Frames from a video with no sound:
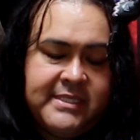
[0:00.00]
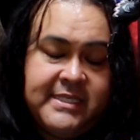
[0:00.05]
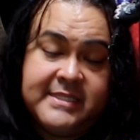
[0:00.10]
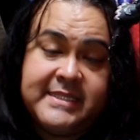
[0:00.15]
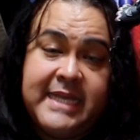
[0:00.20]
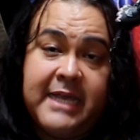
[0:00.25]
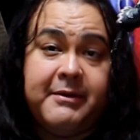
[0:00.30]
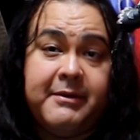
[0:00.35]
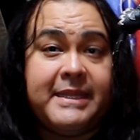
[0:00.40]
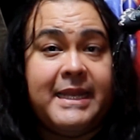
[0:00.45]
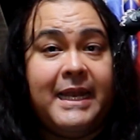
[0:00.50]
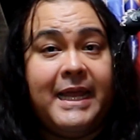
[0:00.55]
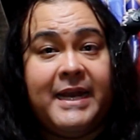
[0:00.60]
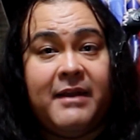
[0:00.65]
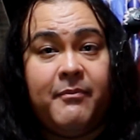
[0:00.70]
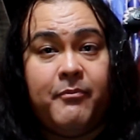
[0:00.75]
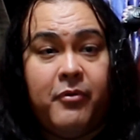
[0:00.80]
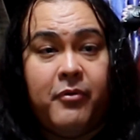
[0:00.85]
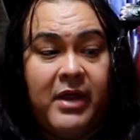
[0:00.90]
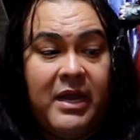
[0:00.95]
just like with a lot
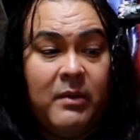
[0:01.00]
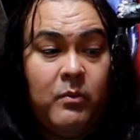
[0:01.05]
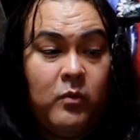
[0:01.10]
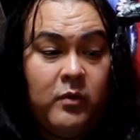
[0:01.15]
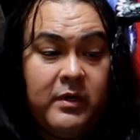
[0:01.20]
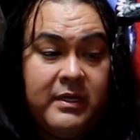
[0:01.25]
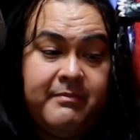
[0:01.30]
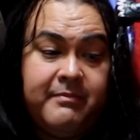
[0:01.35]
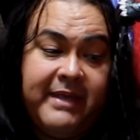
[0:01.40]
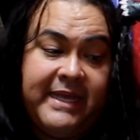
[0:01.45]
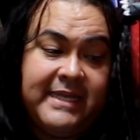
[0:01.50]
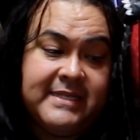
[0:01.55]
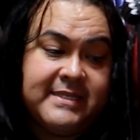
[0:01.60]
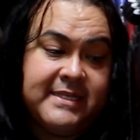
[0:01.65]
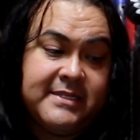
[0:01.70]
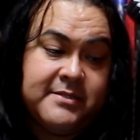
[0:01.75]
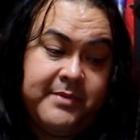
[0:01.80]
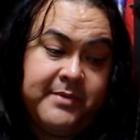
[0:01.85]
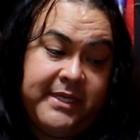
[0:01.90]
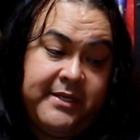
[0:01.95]
of Prime 1
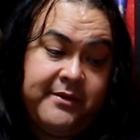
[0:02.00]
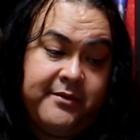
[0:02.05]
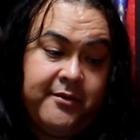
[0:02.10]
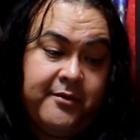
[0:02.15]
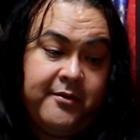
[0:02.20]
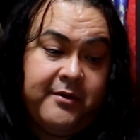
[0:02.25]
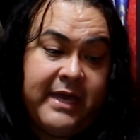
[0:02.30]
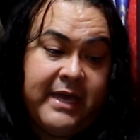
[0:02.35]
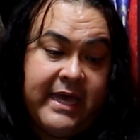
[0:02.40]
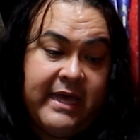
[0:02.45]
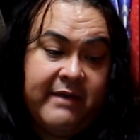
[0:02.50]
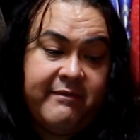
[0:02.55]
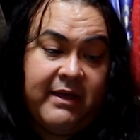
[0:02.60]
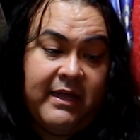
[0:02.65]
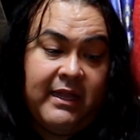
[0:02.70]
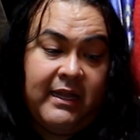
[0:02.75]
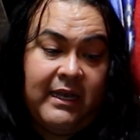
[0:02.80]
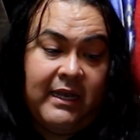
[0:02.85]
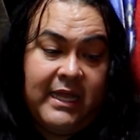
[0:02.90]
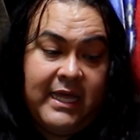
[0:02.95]
bases, we do have
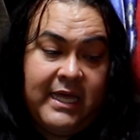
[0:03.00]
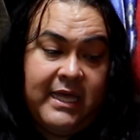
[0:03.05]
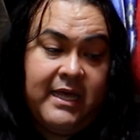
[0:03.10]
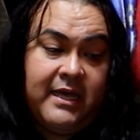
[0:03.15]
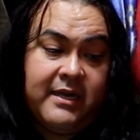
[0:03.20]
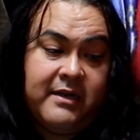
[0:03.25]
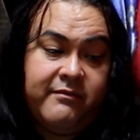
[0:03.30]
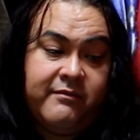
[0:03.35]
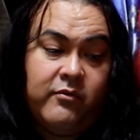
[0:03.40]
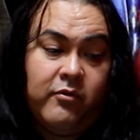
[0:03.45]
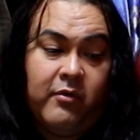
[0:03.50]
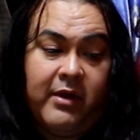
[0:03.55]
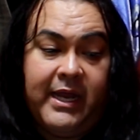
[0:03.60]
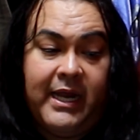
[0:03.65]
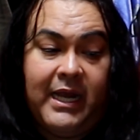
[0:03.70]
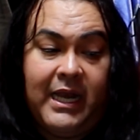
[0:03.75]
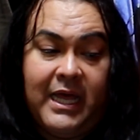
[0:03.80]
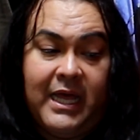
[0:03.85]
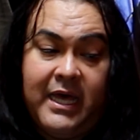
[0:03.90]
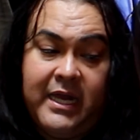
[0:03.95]
a lot of gray,
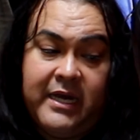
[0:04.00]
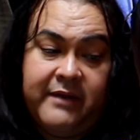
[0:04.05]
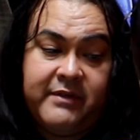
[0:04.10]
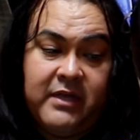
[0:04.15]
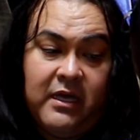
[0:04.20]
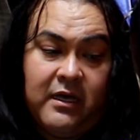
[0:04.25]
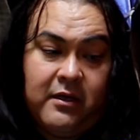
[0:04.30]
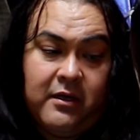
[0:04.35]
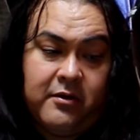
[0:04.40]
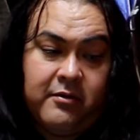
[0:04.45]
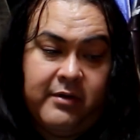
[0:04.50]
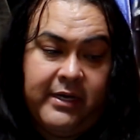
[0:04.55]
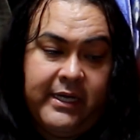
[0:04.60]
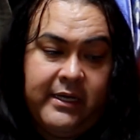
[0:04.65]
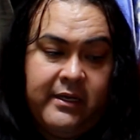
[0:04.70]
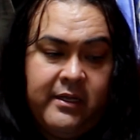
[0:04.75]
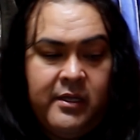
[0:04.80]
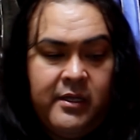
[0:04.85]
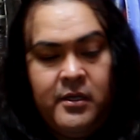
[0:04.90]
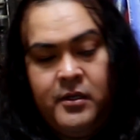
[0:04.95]
a lot of
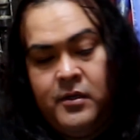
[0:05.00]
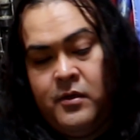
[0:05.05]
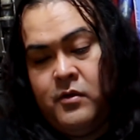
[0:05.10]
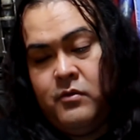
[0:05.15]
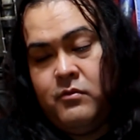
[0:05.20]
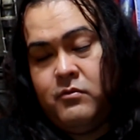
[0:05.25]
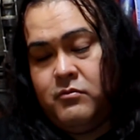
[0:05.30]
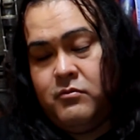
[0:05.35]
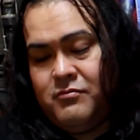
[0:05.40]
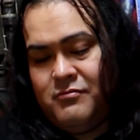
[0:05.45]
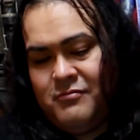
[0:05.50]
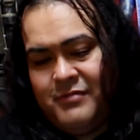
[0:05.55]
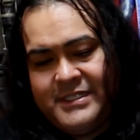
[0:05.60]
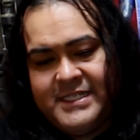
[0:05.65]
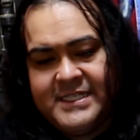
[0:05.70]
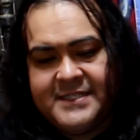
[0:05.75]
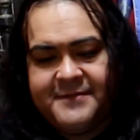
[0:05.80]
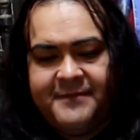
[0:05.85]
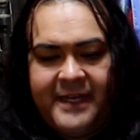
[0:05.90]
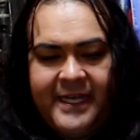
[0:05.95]
concrete, which
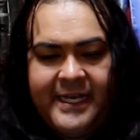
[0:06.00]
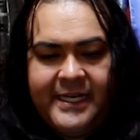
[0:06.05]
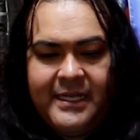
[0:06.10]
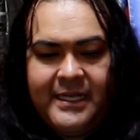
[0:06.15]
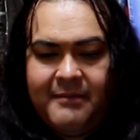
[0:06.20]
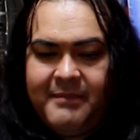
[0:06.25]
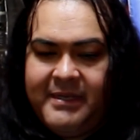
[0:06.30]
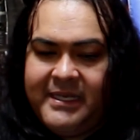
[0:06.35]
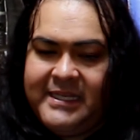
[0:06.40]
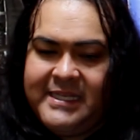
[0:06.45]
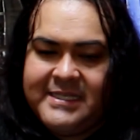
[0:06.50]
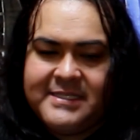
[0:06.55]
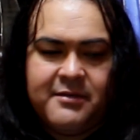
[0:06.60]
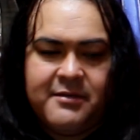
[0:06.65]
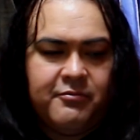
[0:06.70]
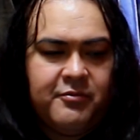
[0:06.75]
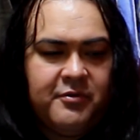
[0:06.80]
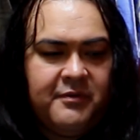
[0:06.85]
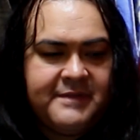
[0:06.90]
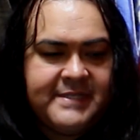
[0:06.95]
is fine. I mean, it's a
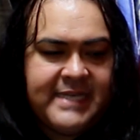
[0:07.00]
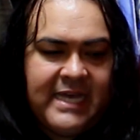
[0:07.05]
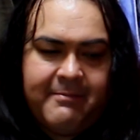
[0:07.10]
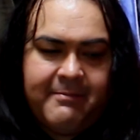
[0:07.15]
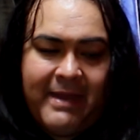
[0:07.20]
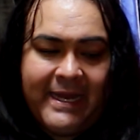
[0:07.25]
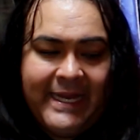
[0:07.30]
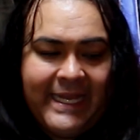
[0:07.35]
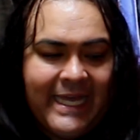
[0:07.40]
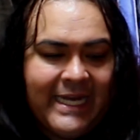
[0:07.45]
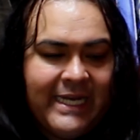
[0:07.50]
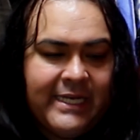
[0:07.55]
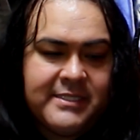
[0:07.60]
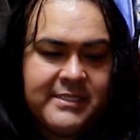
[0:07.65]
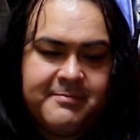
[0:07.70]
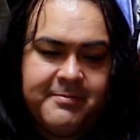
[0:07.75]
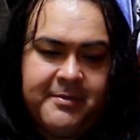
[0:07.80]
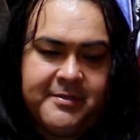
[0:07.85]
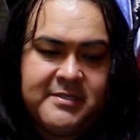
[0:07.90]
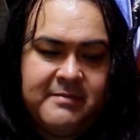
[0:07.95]
rooftop, I get it.
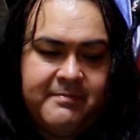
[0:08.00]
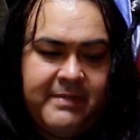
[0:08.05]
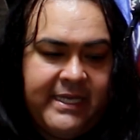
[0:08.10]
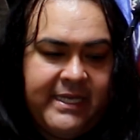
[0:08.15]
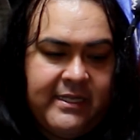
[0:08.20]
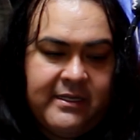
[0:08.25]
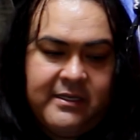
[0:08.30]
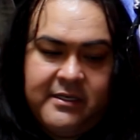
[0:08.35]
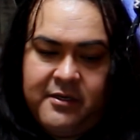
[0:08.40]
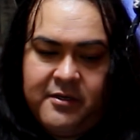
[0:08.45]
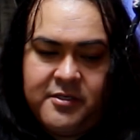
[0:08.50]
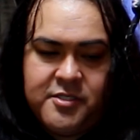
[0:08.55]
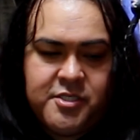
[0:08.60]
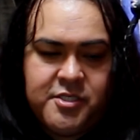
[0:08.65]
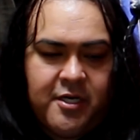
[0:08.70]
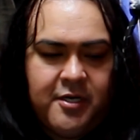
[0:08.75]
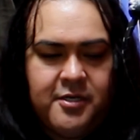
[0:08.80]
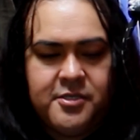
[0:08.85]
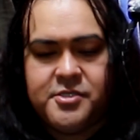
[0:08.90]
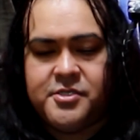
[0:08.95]
It's supposed to be, you know,
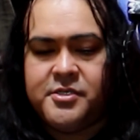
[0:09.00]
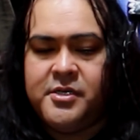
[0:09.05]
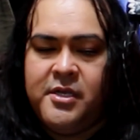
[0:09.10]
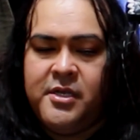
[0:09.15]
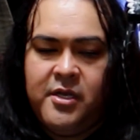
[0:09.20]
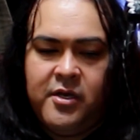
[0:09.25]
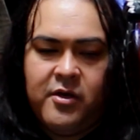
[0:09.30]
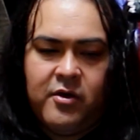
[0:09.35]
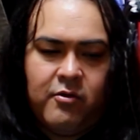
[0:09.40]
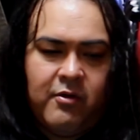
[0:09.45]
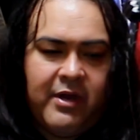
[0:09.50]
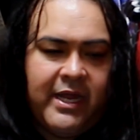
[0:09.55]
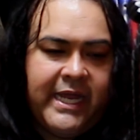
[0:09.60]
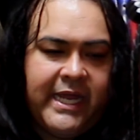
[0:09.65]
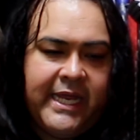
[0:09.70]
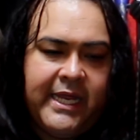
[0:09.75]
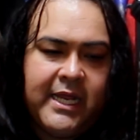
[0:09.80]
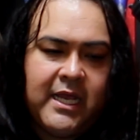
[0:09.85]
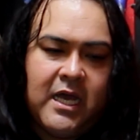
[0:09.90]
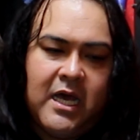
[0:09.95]
church,
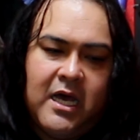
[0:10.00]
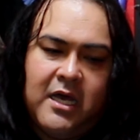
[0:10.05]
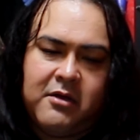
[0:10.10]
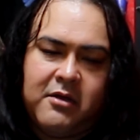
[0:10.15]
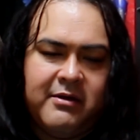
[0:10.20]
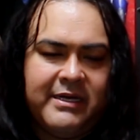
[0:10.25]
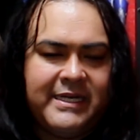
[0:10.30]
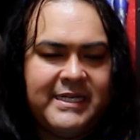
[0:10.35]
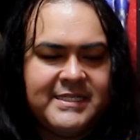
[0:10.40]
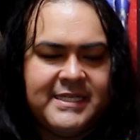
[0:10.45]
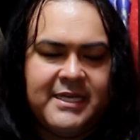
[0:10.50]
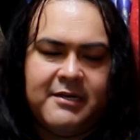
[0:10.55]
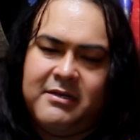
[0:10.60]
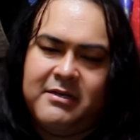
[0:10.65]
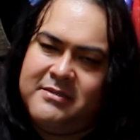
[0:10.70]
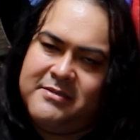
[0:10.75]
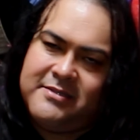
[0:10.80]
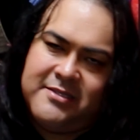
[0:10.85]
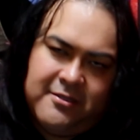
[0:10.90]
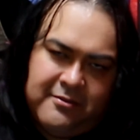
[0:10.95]
gray, concrete,
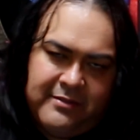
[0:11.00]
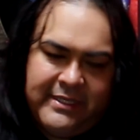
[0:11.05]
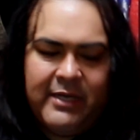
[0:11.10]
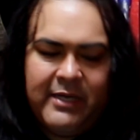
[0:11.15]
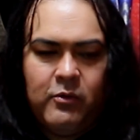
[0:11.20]
etc. So it